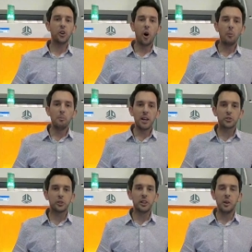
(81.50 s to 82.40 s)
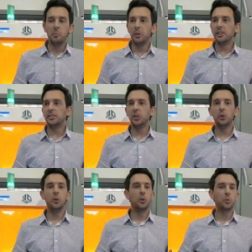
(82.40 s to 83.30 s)
it's all metric, but it
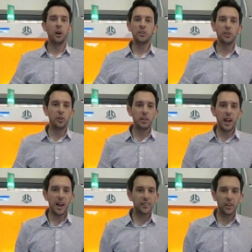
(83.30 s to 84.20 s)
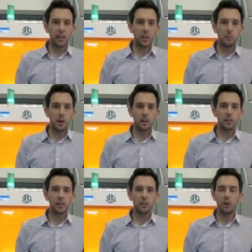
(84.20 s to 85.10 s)
still runs on gas like an
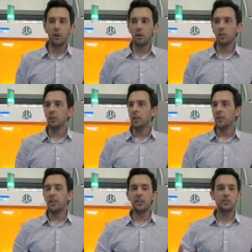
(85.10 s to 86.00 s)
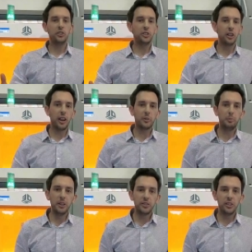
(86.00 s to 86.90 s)
American car. The engine still has
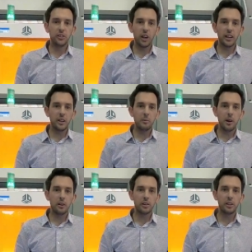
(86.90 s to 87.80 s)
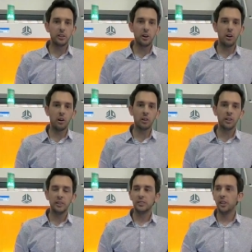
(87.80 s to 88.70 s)
pistons like an American
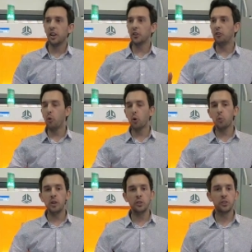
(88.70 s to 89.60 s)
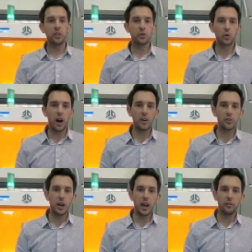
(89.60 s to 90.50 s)
car, still has 4 wheels and a
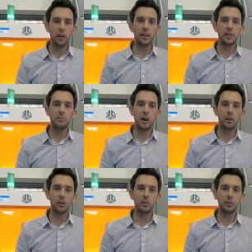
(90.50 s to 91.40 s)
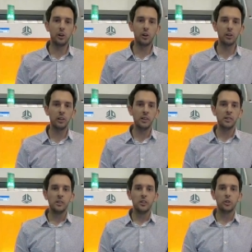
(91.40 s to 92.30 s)
drive shaft like an American car.
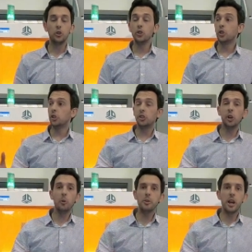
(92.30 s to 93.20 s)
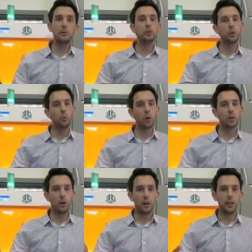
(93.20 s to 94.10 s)
So you should still be able to
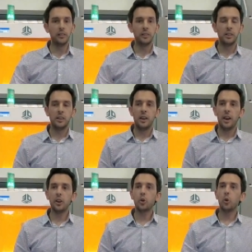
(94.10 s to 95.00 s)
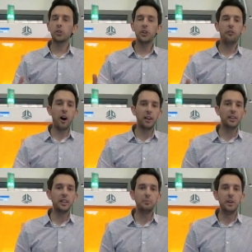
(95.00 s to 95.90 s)
work on it." And of course he
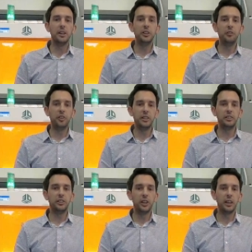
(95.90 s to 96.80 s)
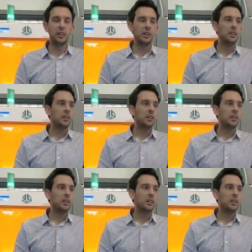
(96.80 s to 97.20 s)
finally admitted defeat and said,